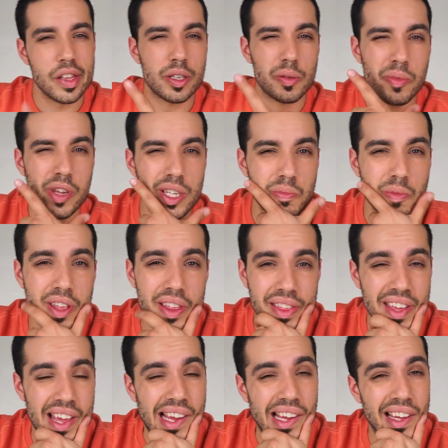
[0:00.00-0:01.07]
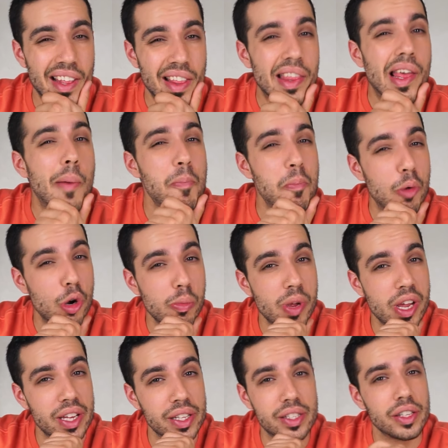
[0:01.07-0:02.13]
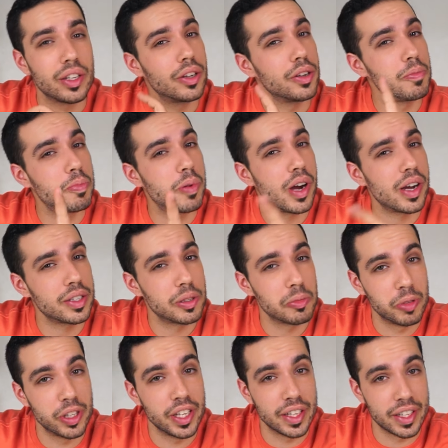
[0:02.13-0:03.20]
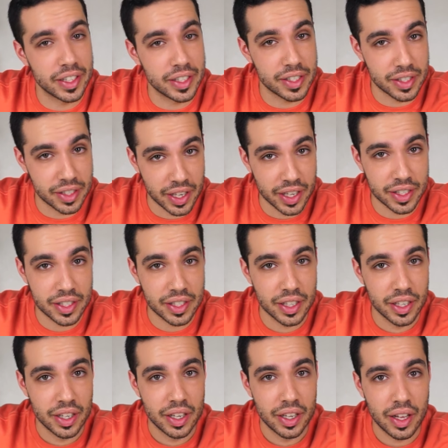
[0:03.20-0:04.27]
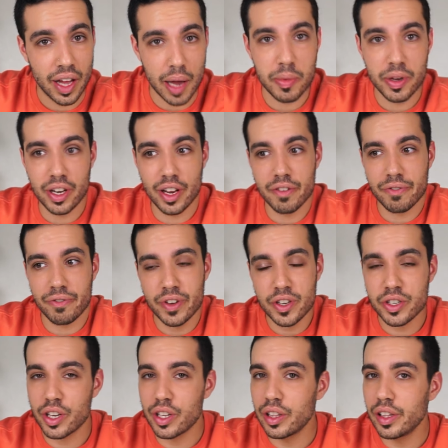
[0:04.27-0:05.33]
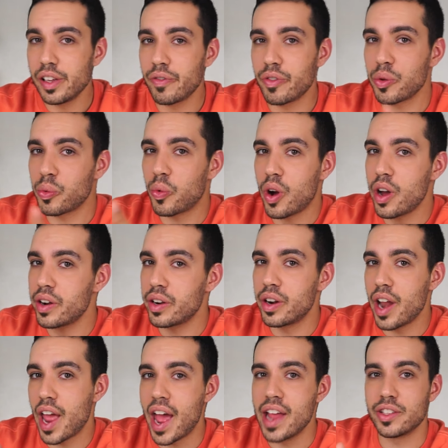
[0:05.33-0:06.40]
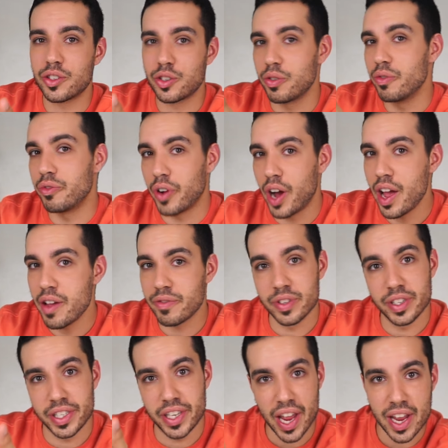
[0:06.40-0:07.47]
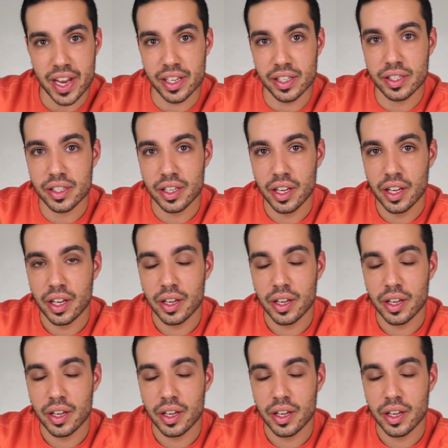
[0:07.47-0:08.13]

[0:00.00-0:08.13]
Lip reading: This makes me think that mermaids could possibly exist. I mean, if fish can leave the water and survive days,